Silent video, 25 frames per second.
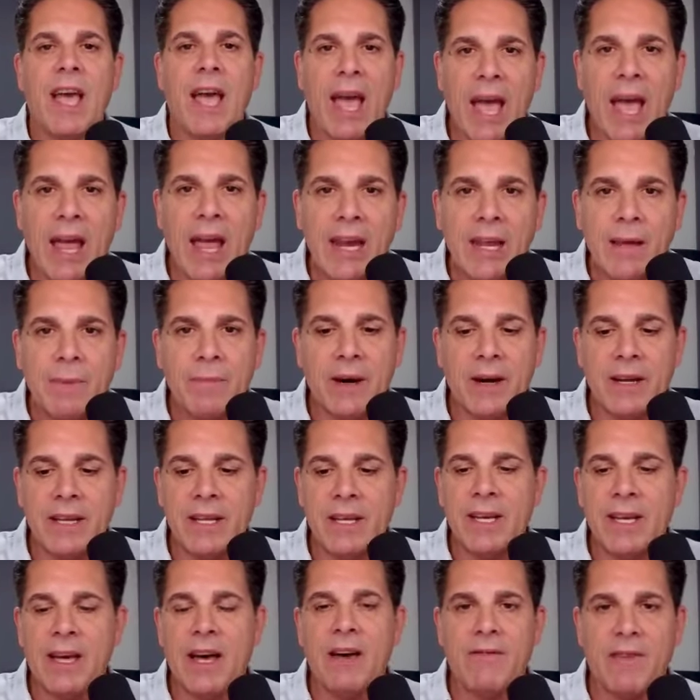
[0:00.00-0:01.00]

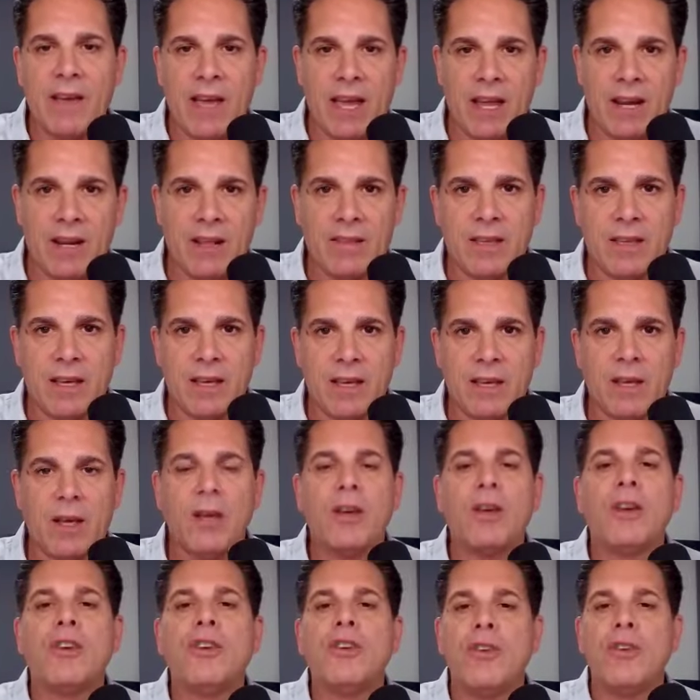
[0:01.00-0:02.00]
anybody of anything.
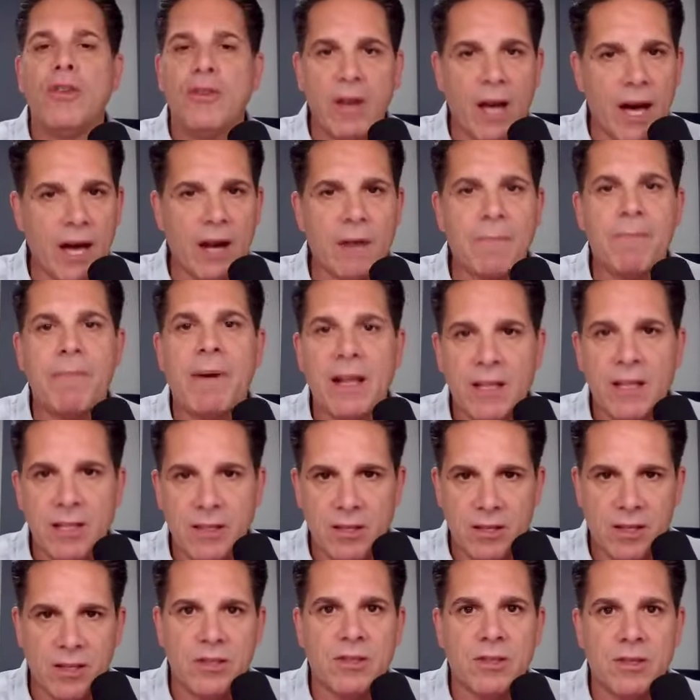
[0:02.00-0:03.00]
You're not a
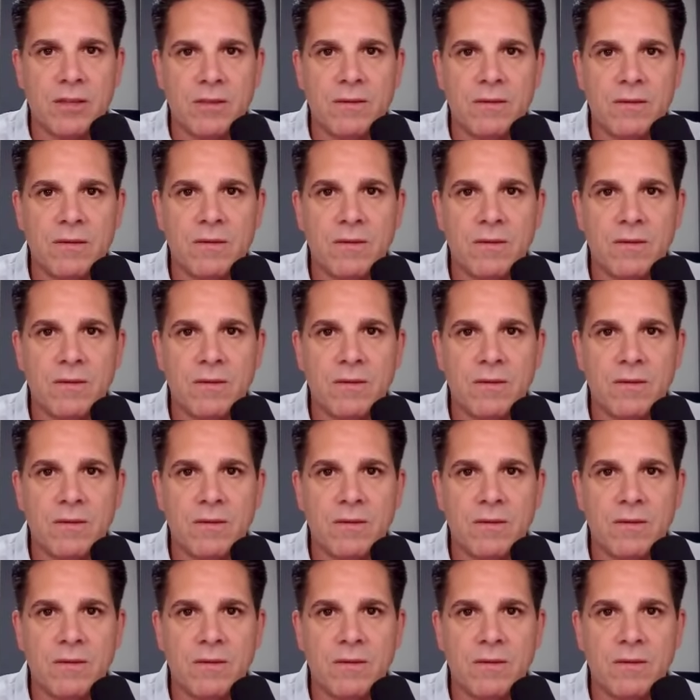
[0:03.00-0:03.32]
politician.